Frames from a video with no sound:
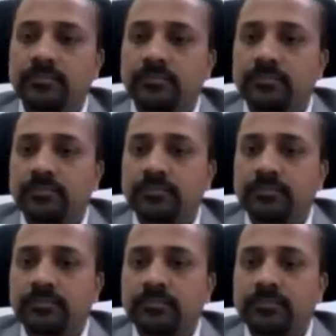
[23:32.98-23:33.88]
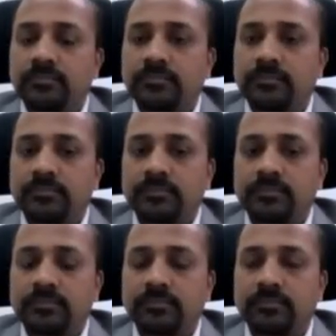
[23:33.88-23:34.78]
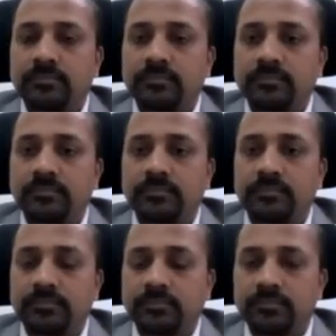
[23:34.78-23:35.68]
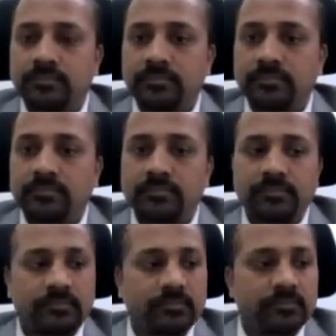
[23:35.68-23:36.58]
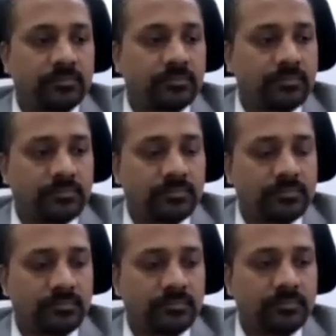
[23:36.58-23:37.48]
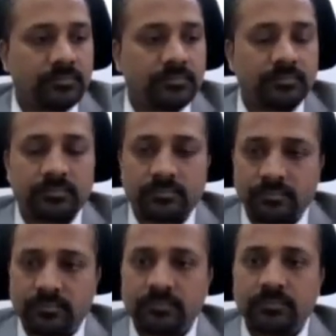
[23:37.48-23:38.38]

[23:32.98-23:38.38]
(not speaking)